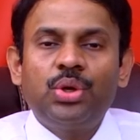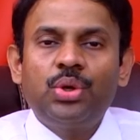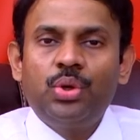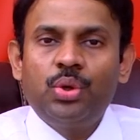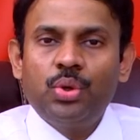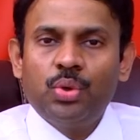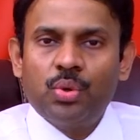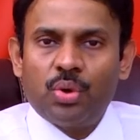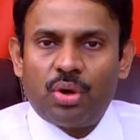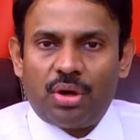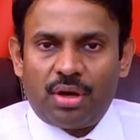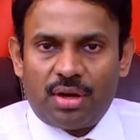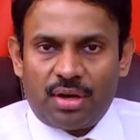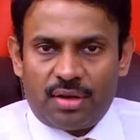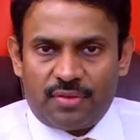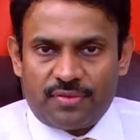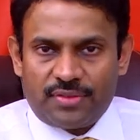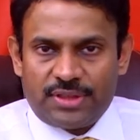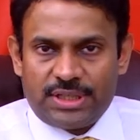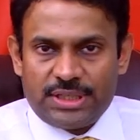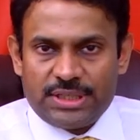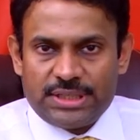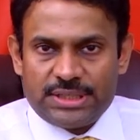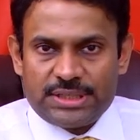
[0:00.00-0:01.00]
do all
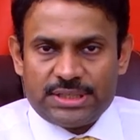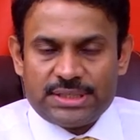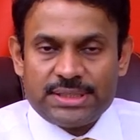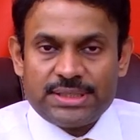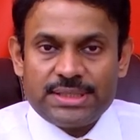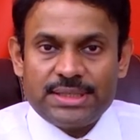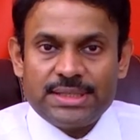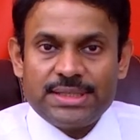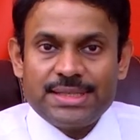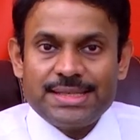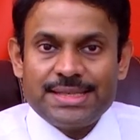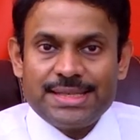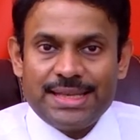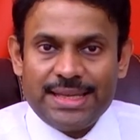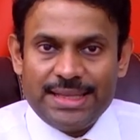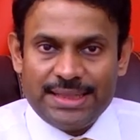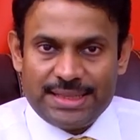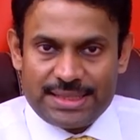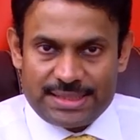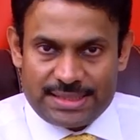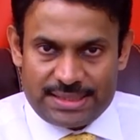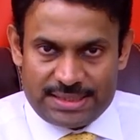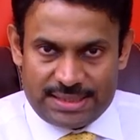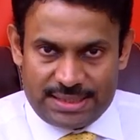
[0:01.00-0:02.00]
of this in
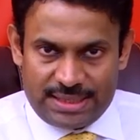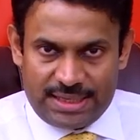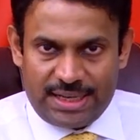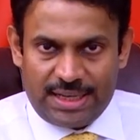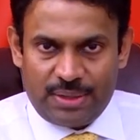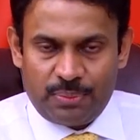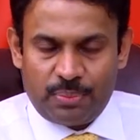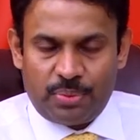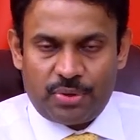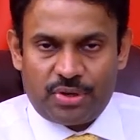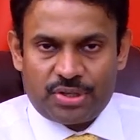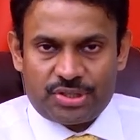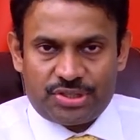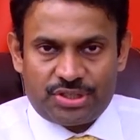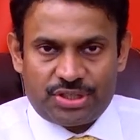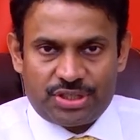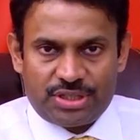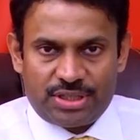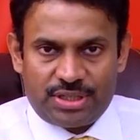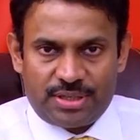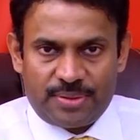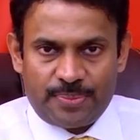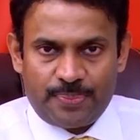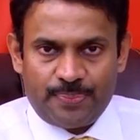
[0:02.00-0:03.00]
the sitting
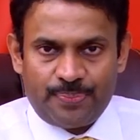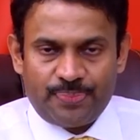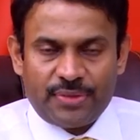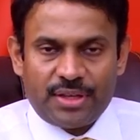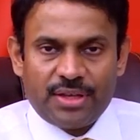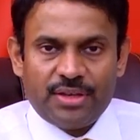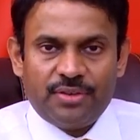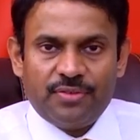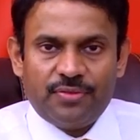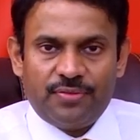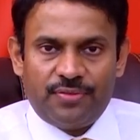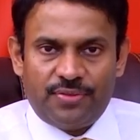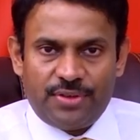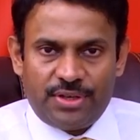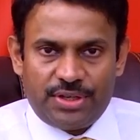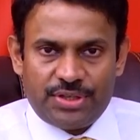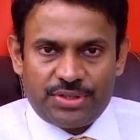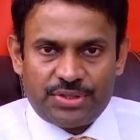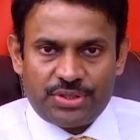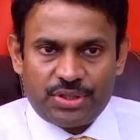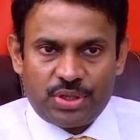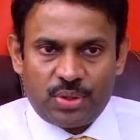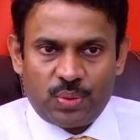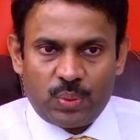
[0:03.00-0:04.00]
posture,
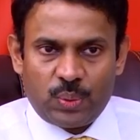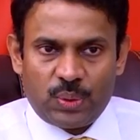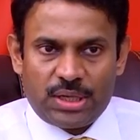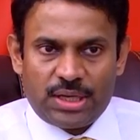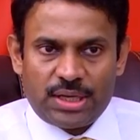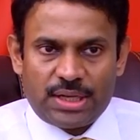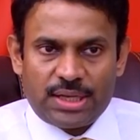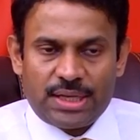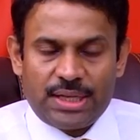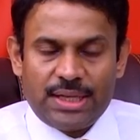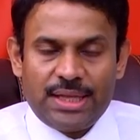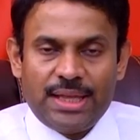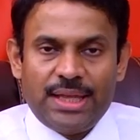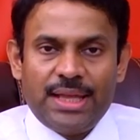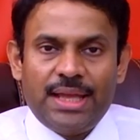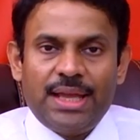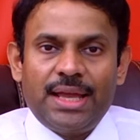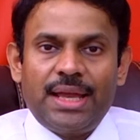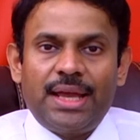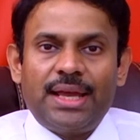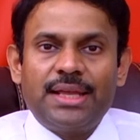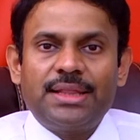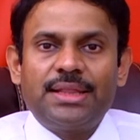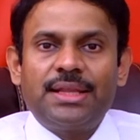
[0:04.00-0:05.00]
finish your work
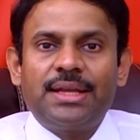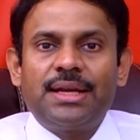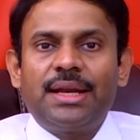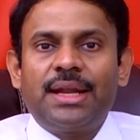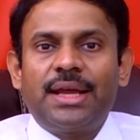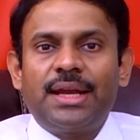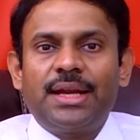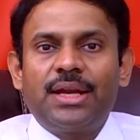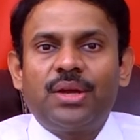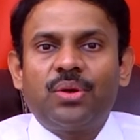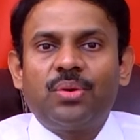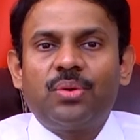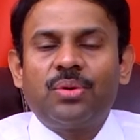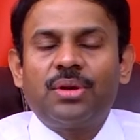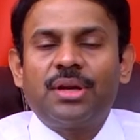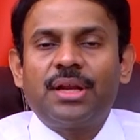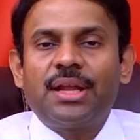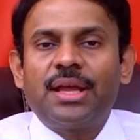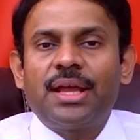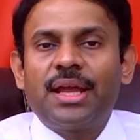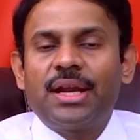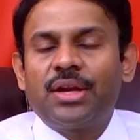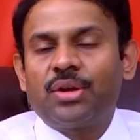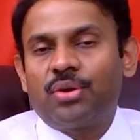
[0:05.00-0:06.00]
and then lie down
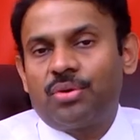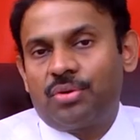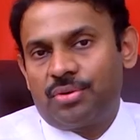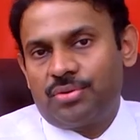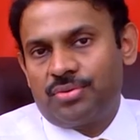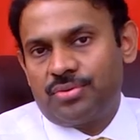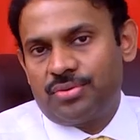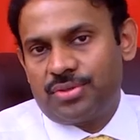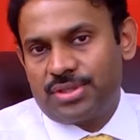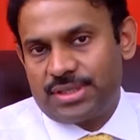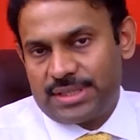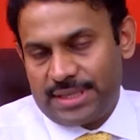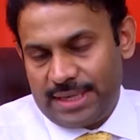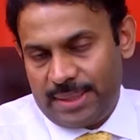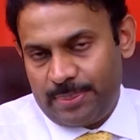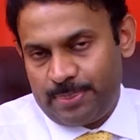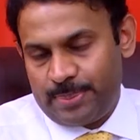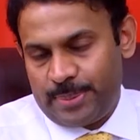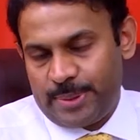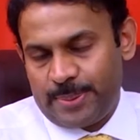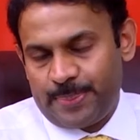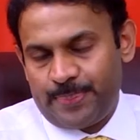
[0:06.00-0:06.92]
and go to sleep.